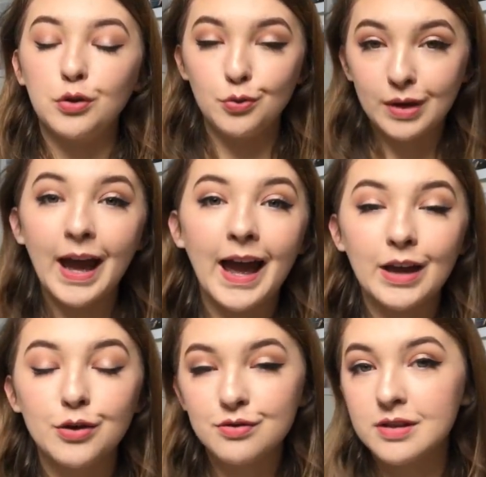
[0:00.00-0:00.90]
You
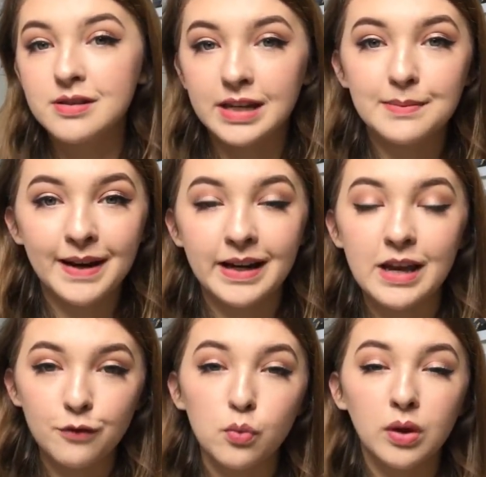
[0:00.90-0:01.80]
can use a study planner
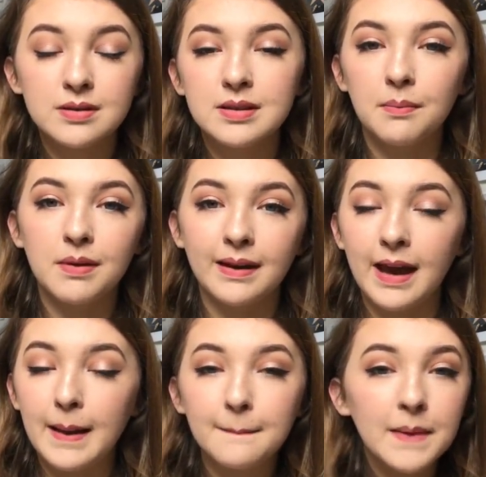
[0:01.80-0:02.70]
if you want
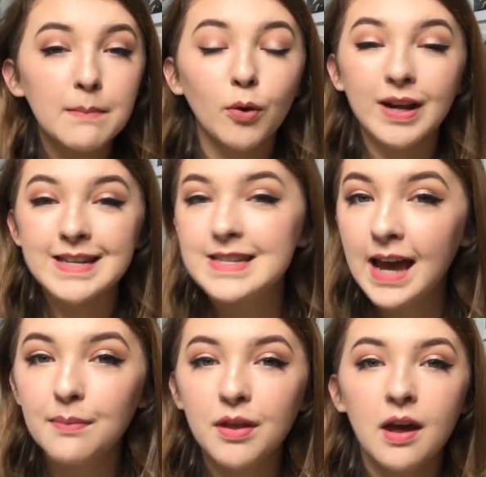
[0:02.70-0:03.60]
something a bit more in
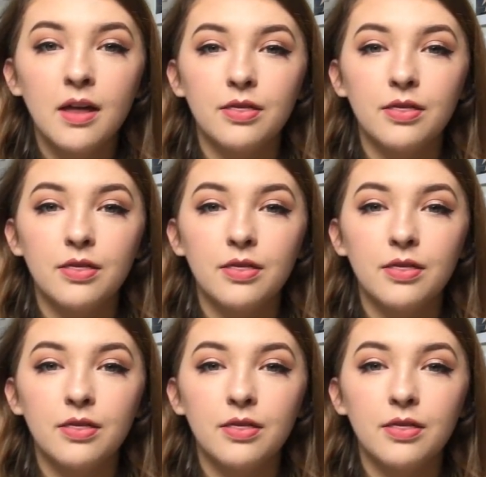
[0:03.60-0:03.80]
depth.